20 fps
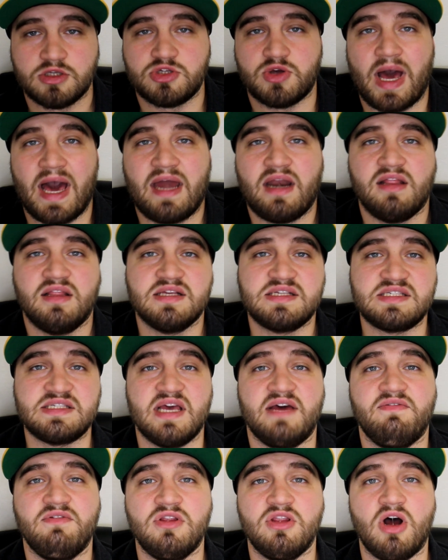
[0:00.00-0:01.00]
So out of the
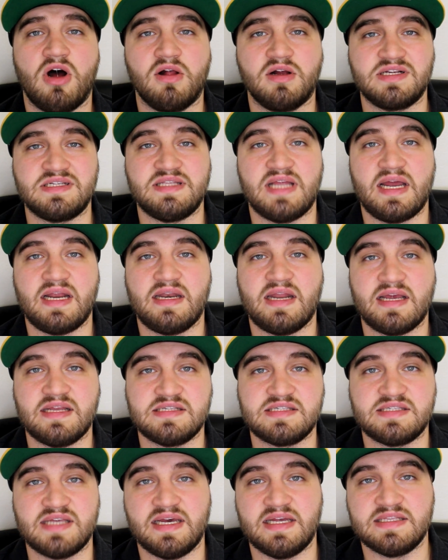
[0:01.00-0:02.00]

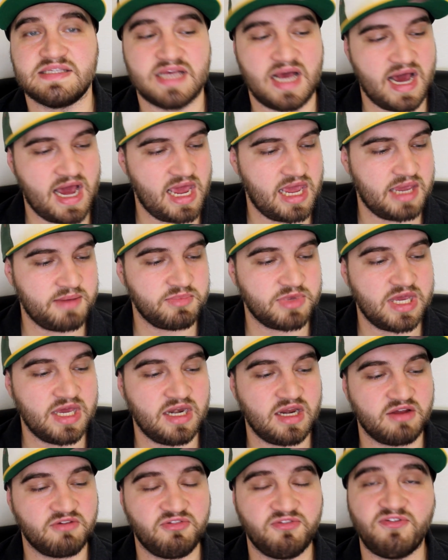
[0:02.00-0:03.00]
$7.99, I am
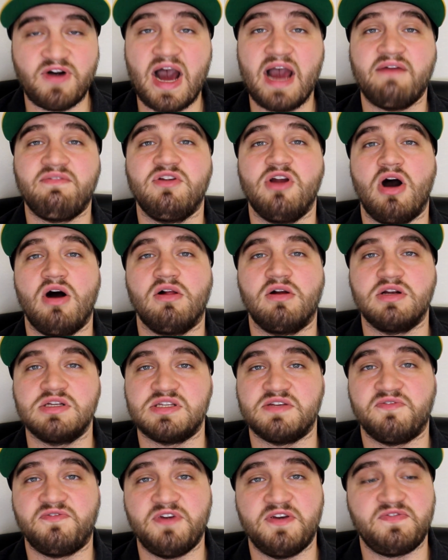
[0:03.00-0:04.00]
getting
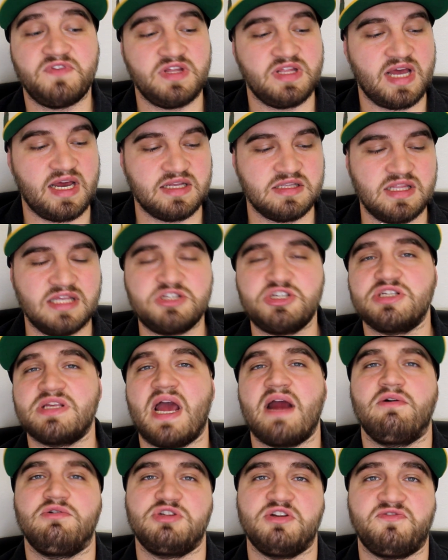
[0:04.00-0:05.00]
$5.59. Let's just
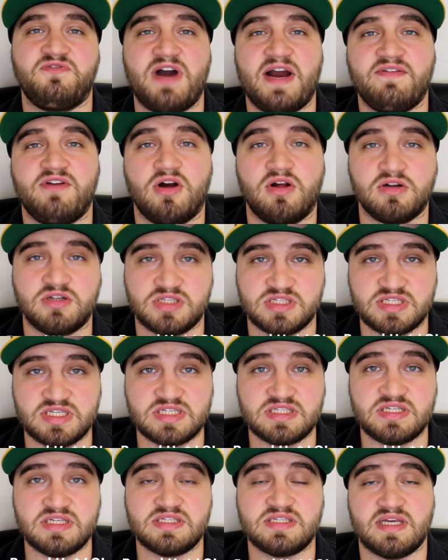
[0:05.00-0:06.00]
average at
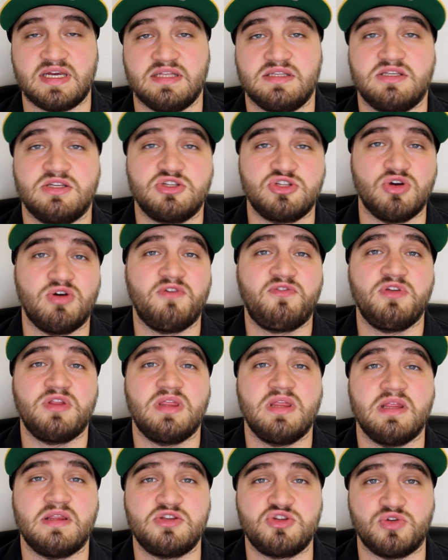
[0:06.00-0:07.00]

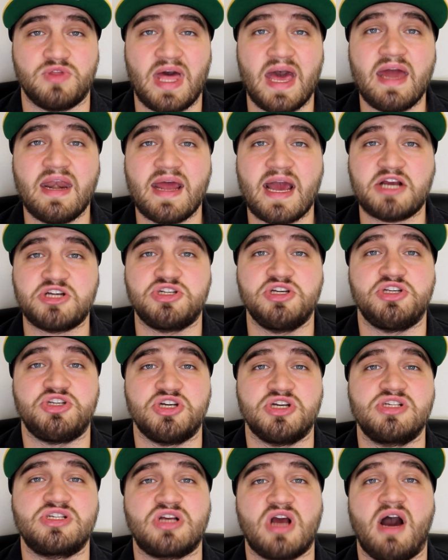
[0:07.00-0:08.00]
$5.60. So that actually
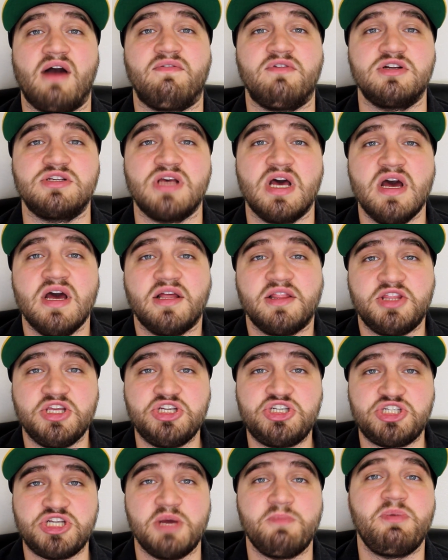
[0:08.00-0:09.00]
just covers
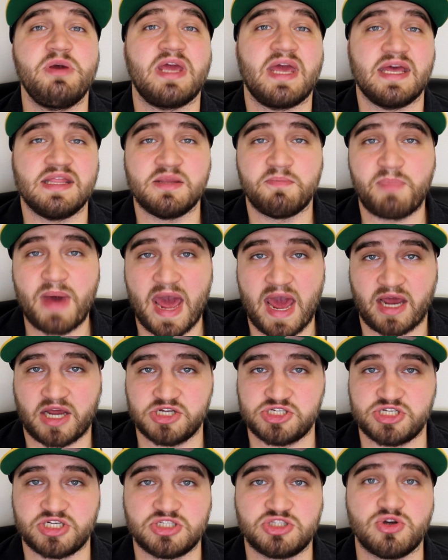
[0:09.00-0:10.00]
the shipping and the
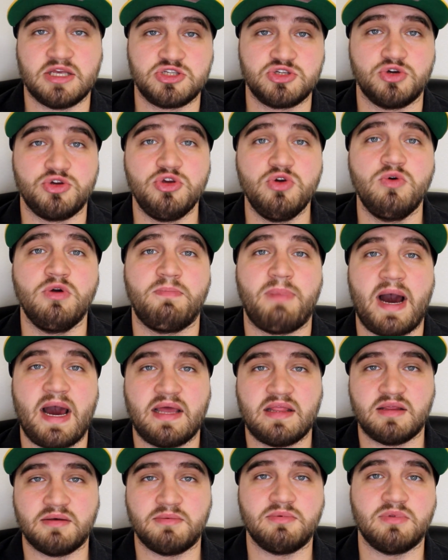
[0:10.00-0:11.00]
packaging. So you would
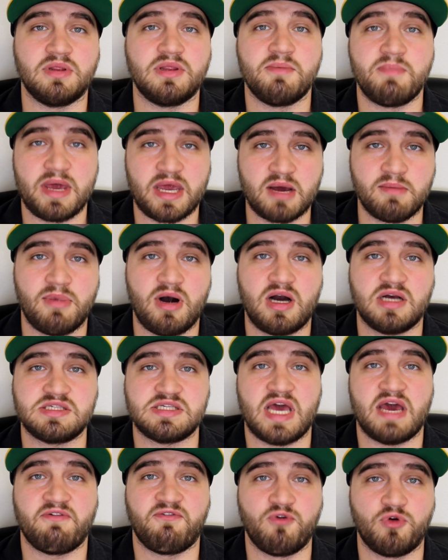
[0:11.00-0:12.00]
buy the Mega
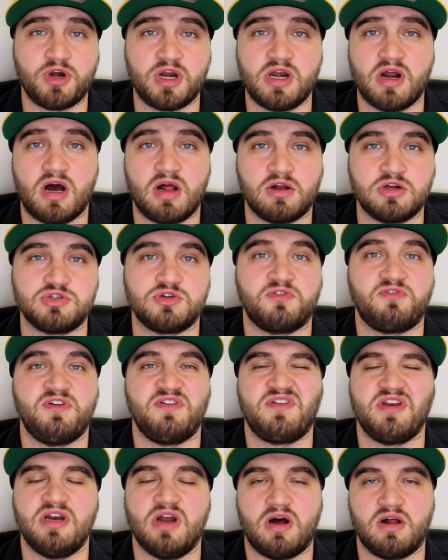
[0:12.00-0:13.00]
Box at $40 or
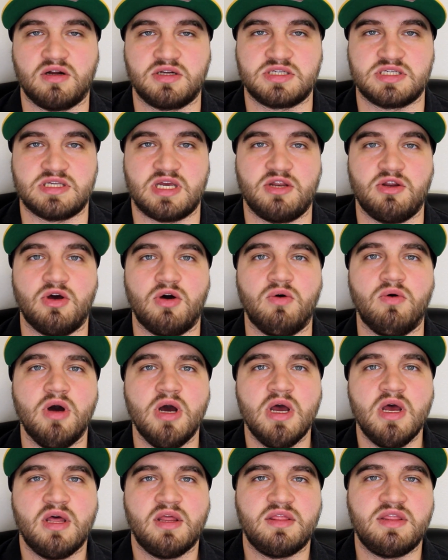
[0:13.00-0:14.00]
$50 because I know
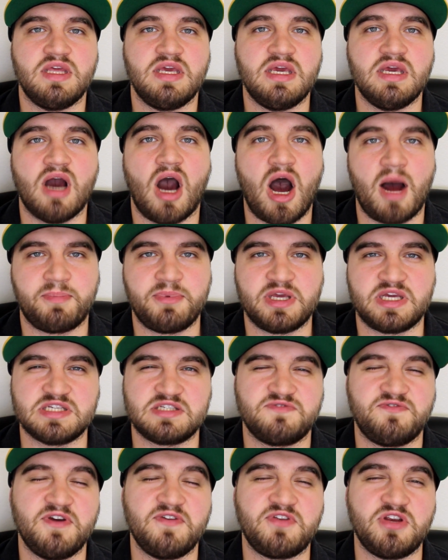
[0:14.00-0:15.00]
the optic
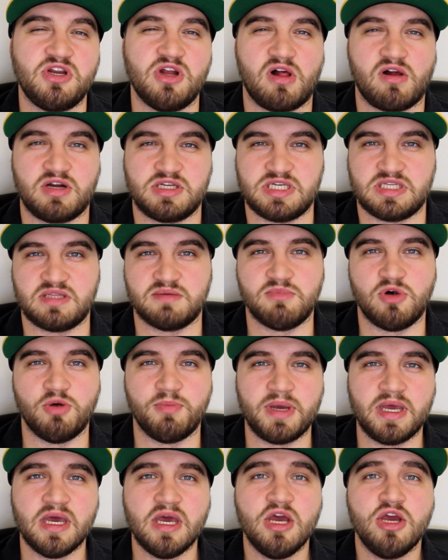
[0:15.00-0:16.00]
is $50 at the
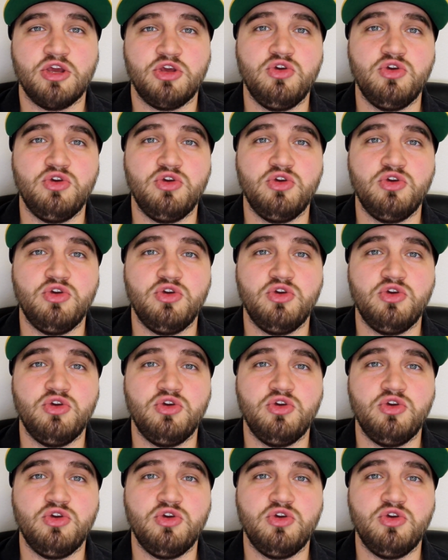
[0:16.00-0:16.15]
moment.